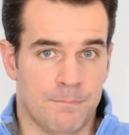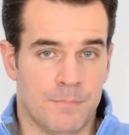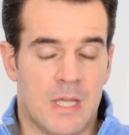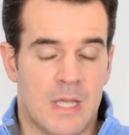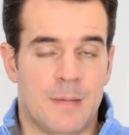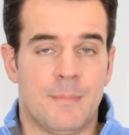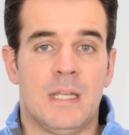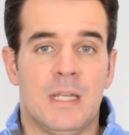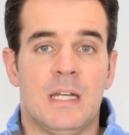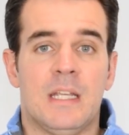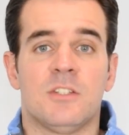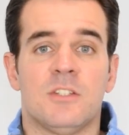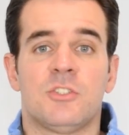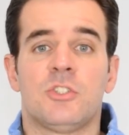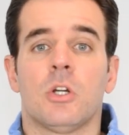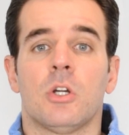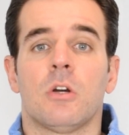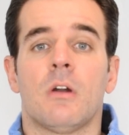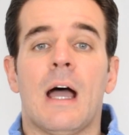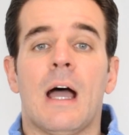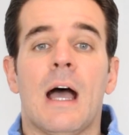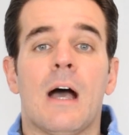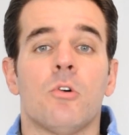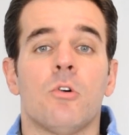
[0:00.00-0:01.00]
I mean, is
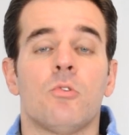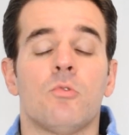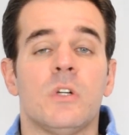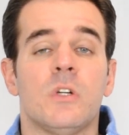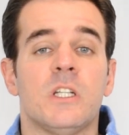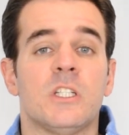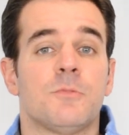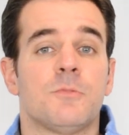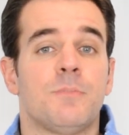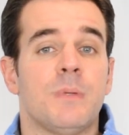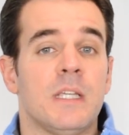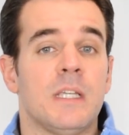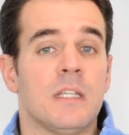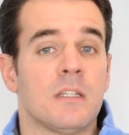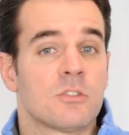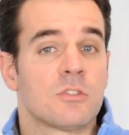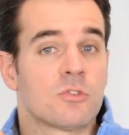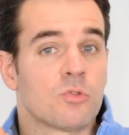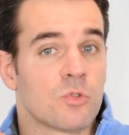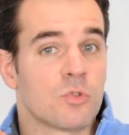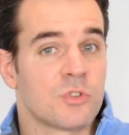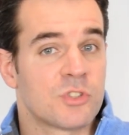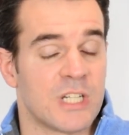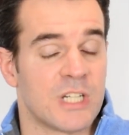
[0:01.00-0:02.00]
your outreach being
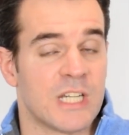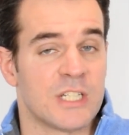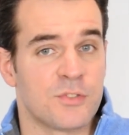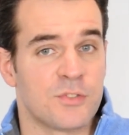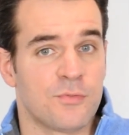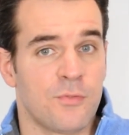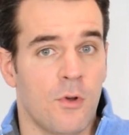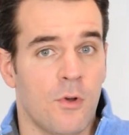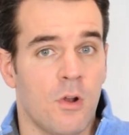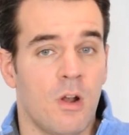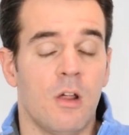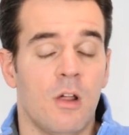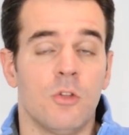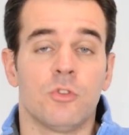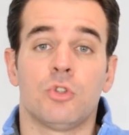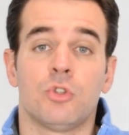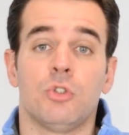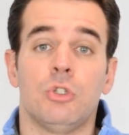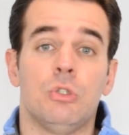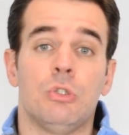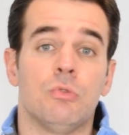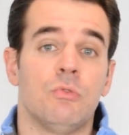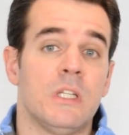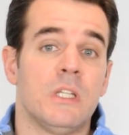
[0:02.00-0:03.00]
successful? Do
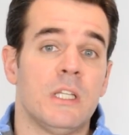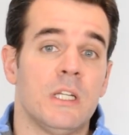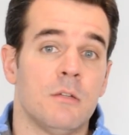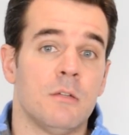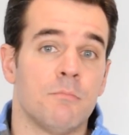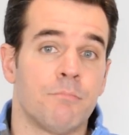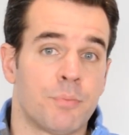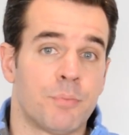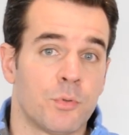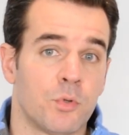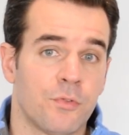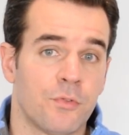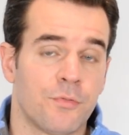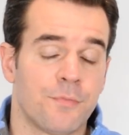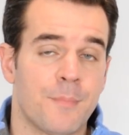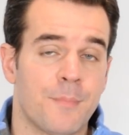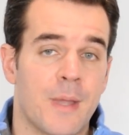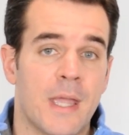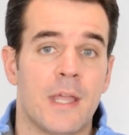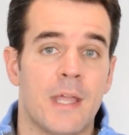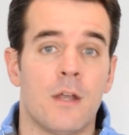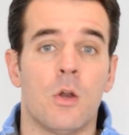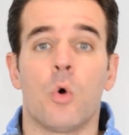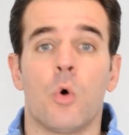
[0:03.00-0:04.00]
you need
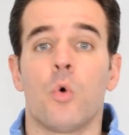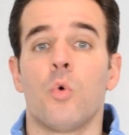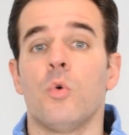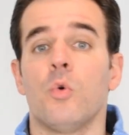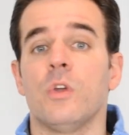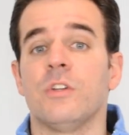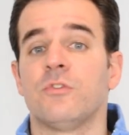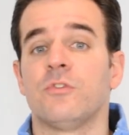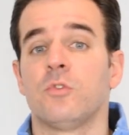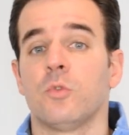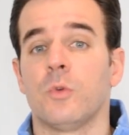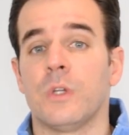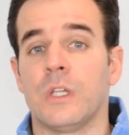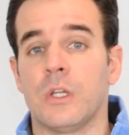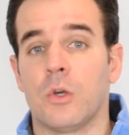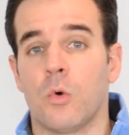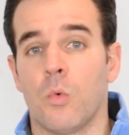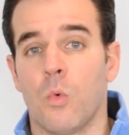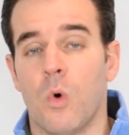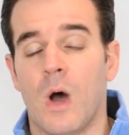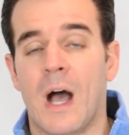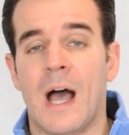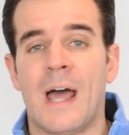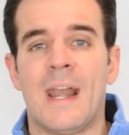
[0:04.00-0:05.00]
improvement? Who is
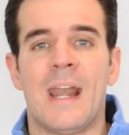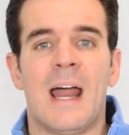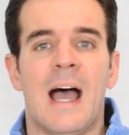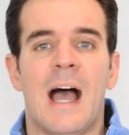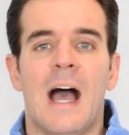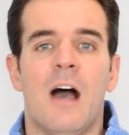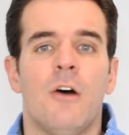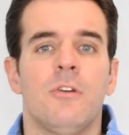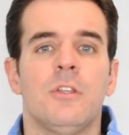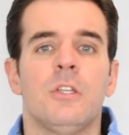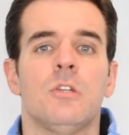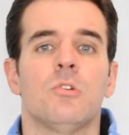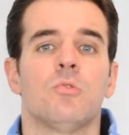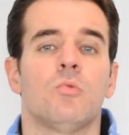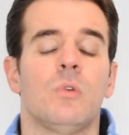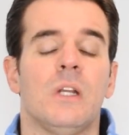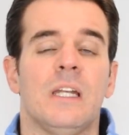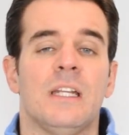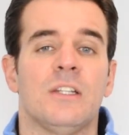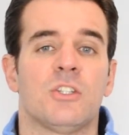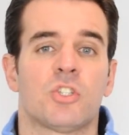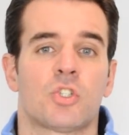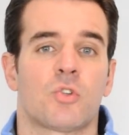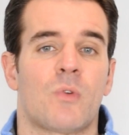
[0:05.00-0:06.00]
doing what? How do you
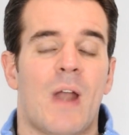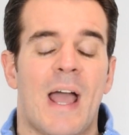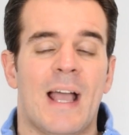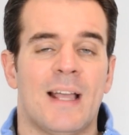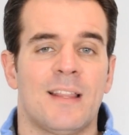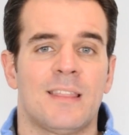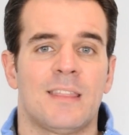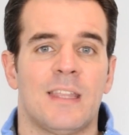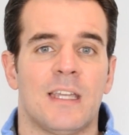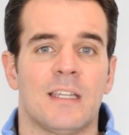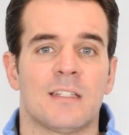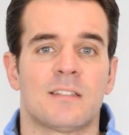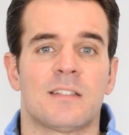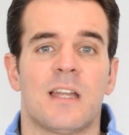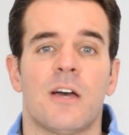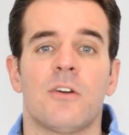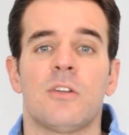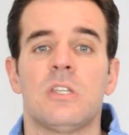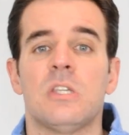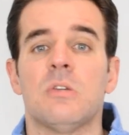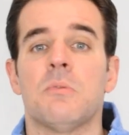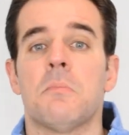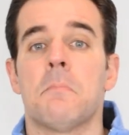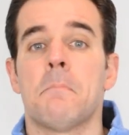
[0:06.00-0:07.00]
really track things? How
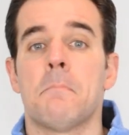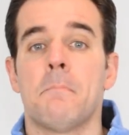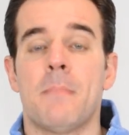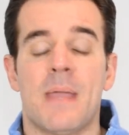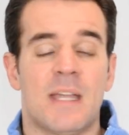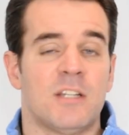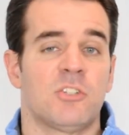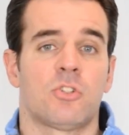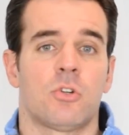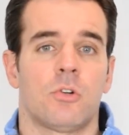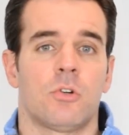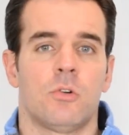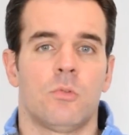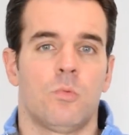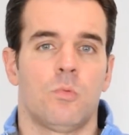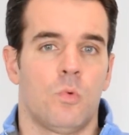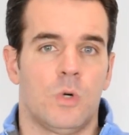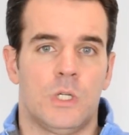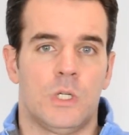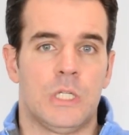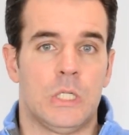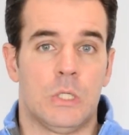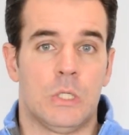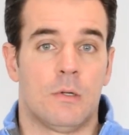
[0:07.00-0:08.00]
do you measure
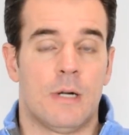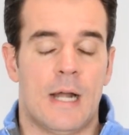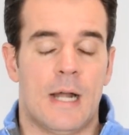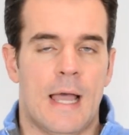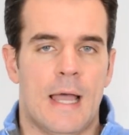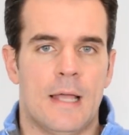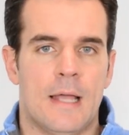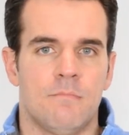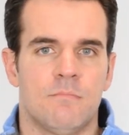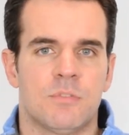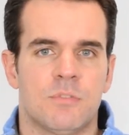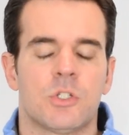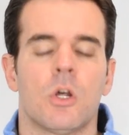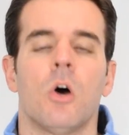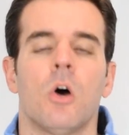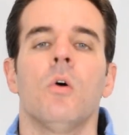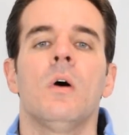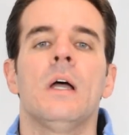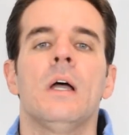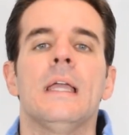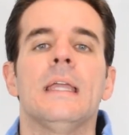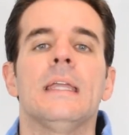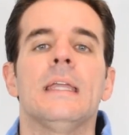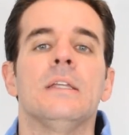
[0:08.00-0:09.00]
where you're at?
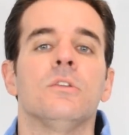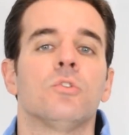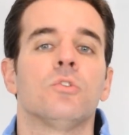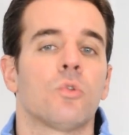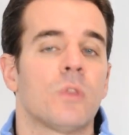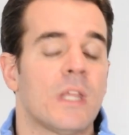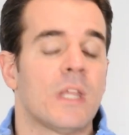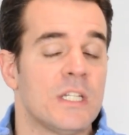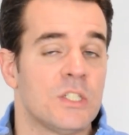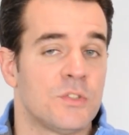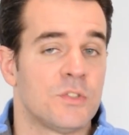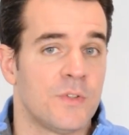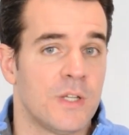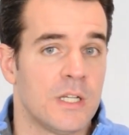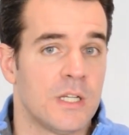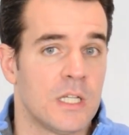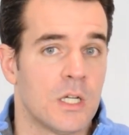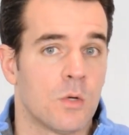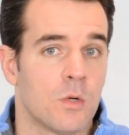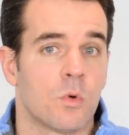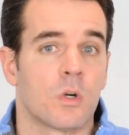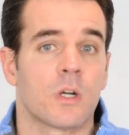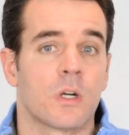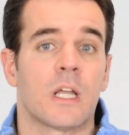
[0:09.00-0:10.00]
So in today's
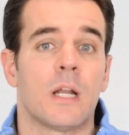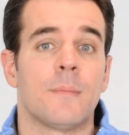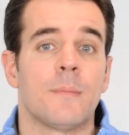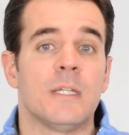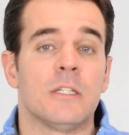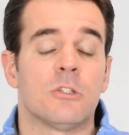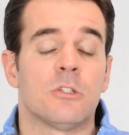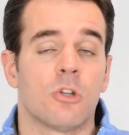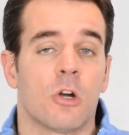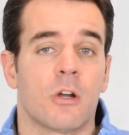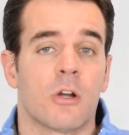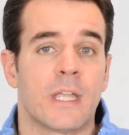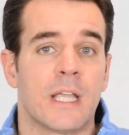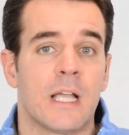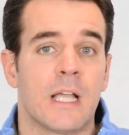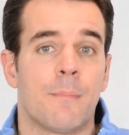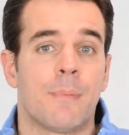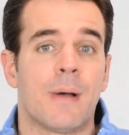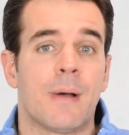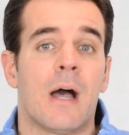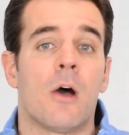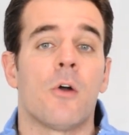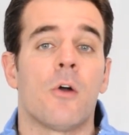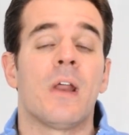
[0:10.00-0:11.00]
video, we're going to be talking
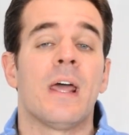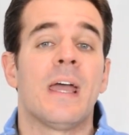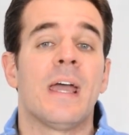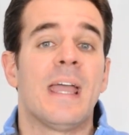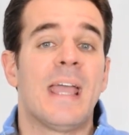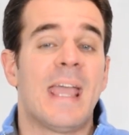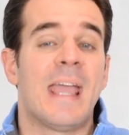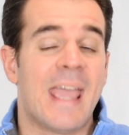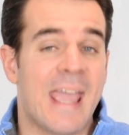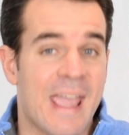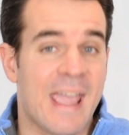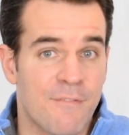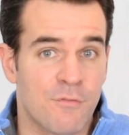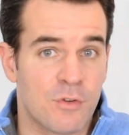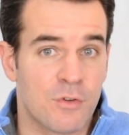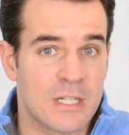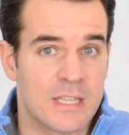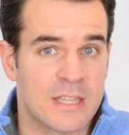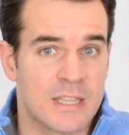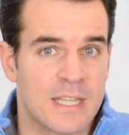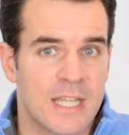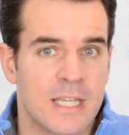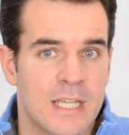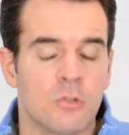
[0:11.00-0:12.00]
about
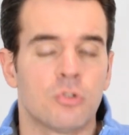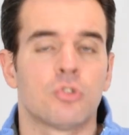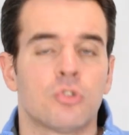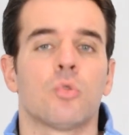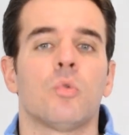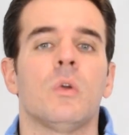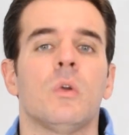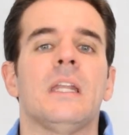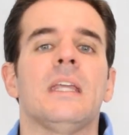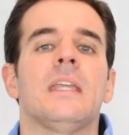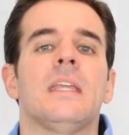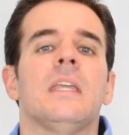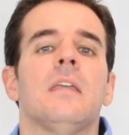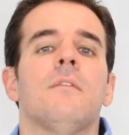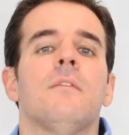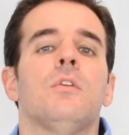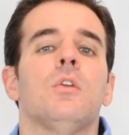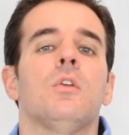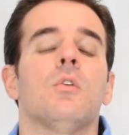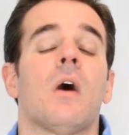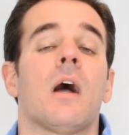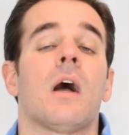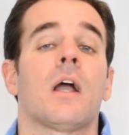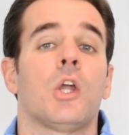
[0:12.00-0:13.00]
everything to really give
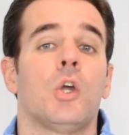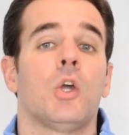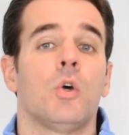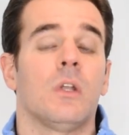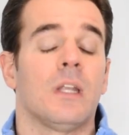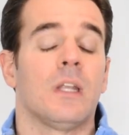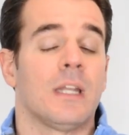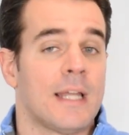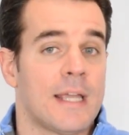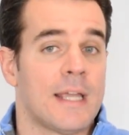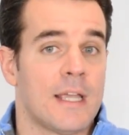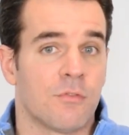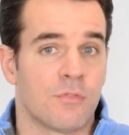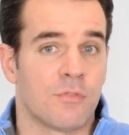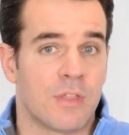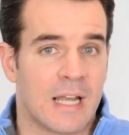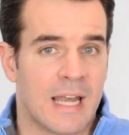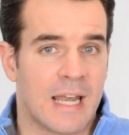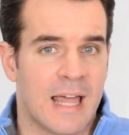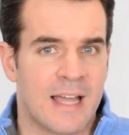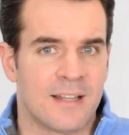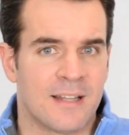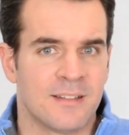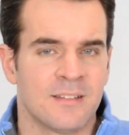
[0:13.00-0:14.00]
you a good lay of the
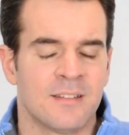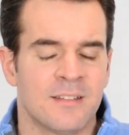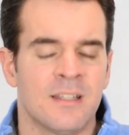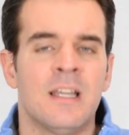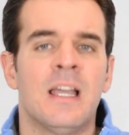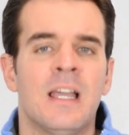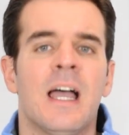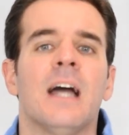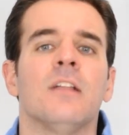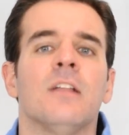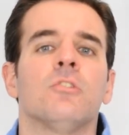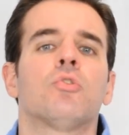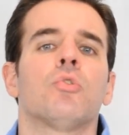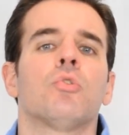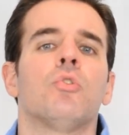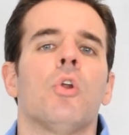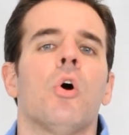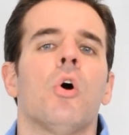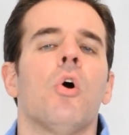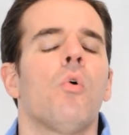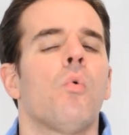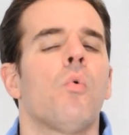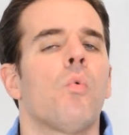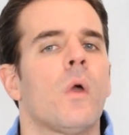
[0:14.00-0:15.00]
land and to
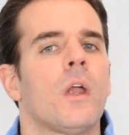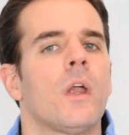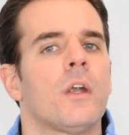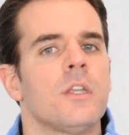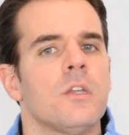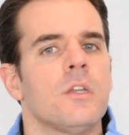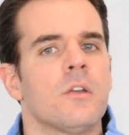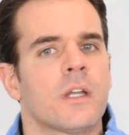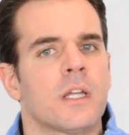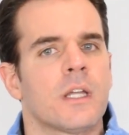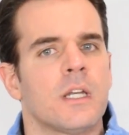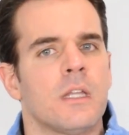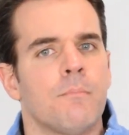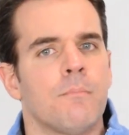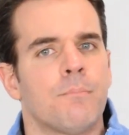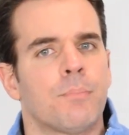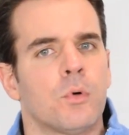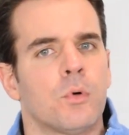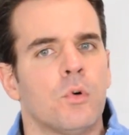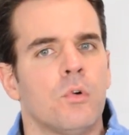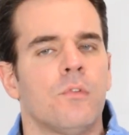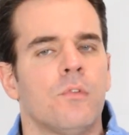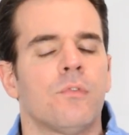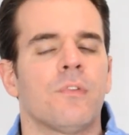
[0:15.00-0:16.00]
know where you can
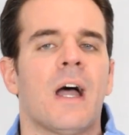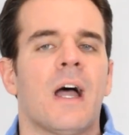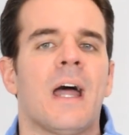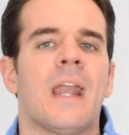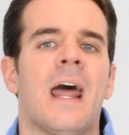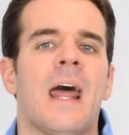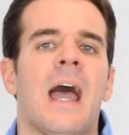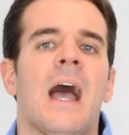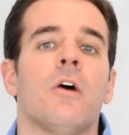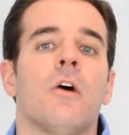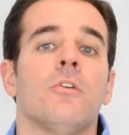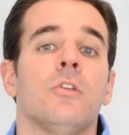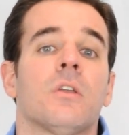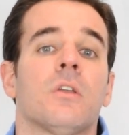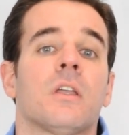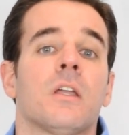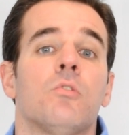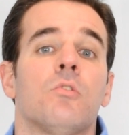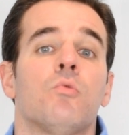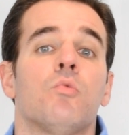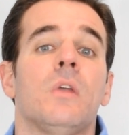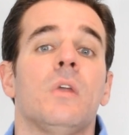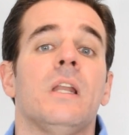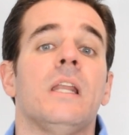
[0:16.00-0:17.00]
improve and how you
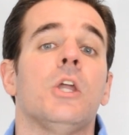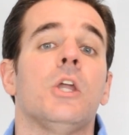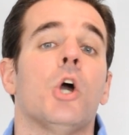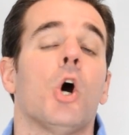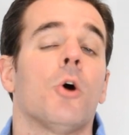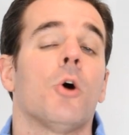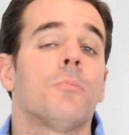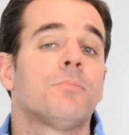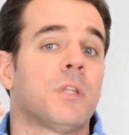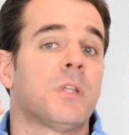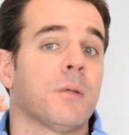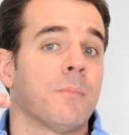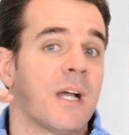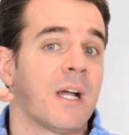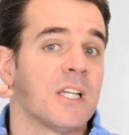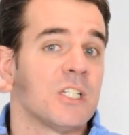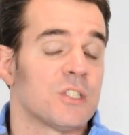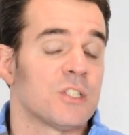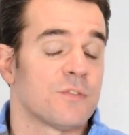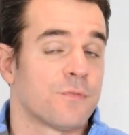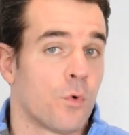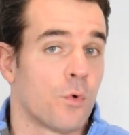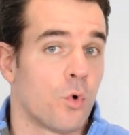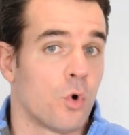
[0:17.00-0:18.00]
can really
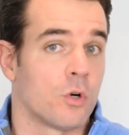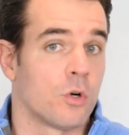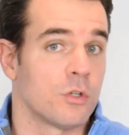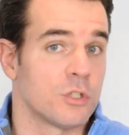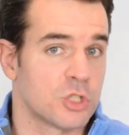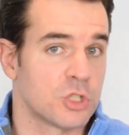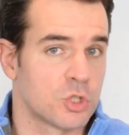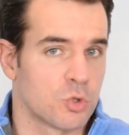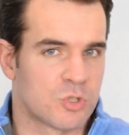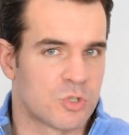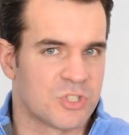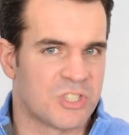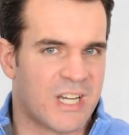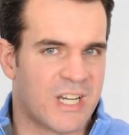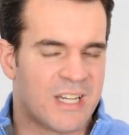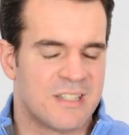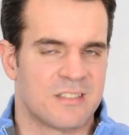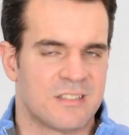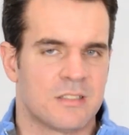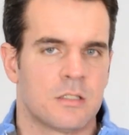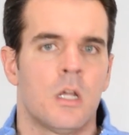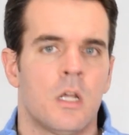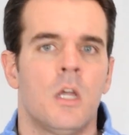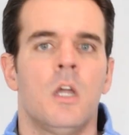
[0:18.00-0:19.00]
optimize for
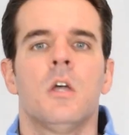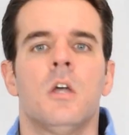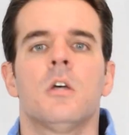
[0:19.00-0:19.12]
success.